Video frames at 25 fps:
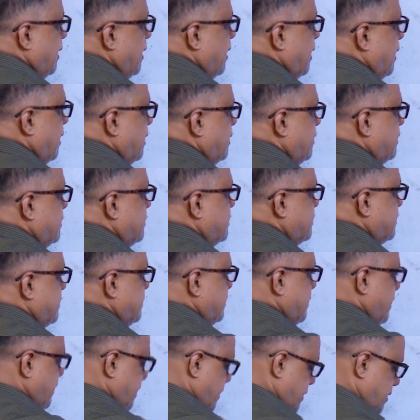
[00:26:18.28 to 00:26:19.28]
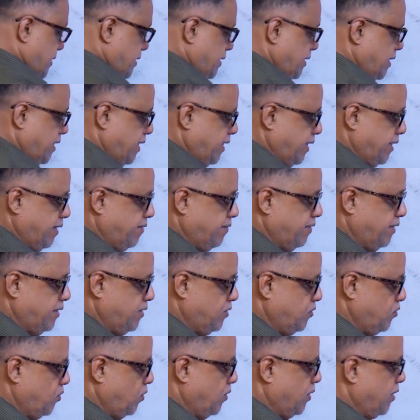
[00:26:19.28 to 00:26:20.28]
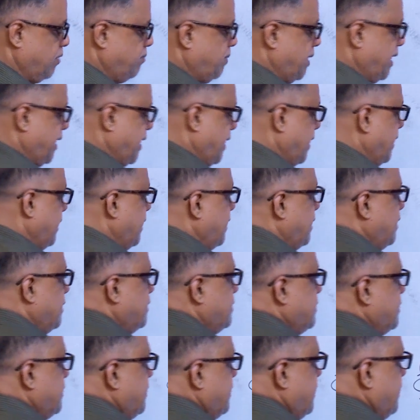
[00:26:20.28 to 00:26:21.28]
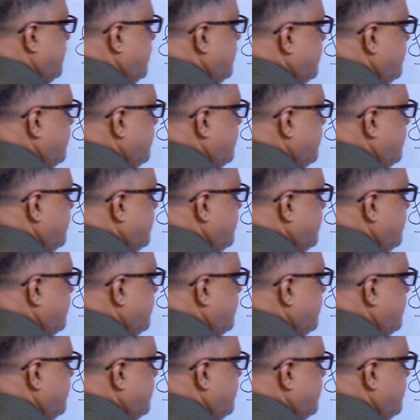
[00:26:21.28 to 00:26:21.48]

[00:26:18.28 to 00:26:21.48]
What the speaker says: and C, they are given total mechanical energy,